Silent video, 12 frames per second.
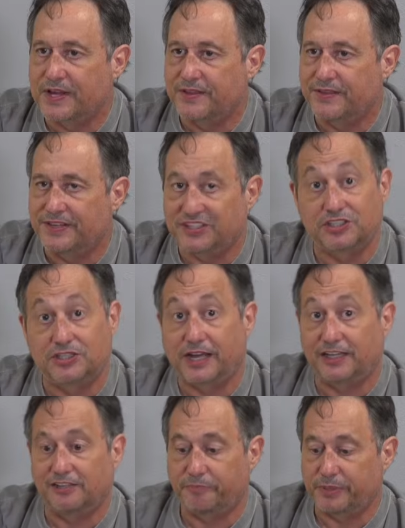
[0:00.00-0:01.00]
this
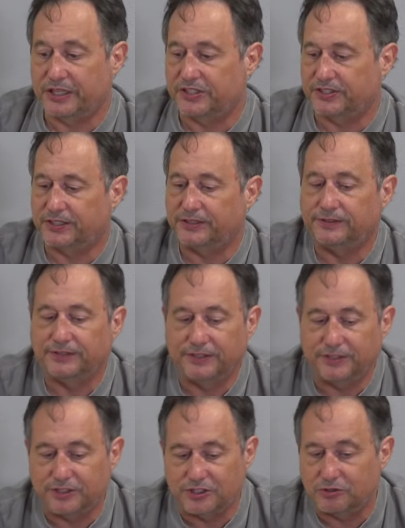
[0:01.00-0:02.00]
style of pizza.
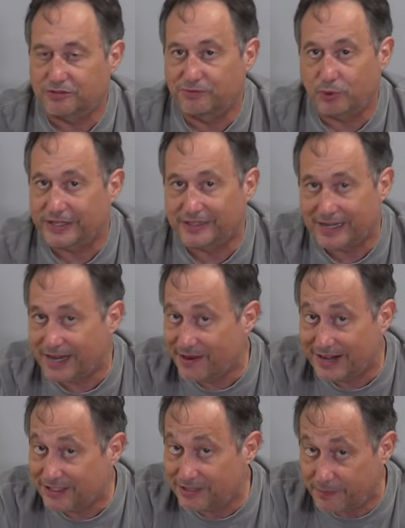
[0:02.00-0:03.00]
Don't avoid that.
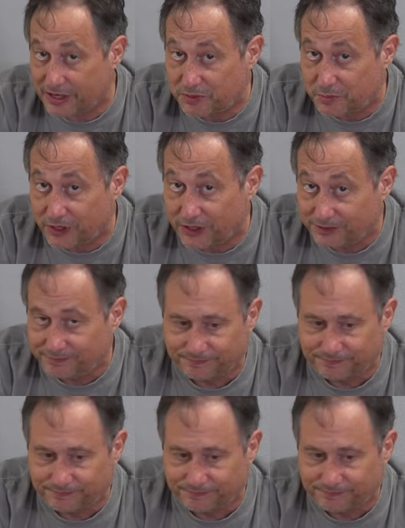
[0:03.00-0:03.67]
That's the best part.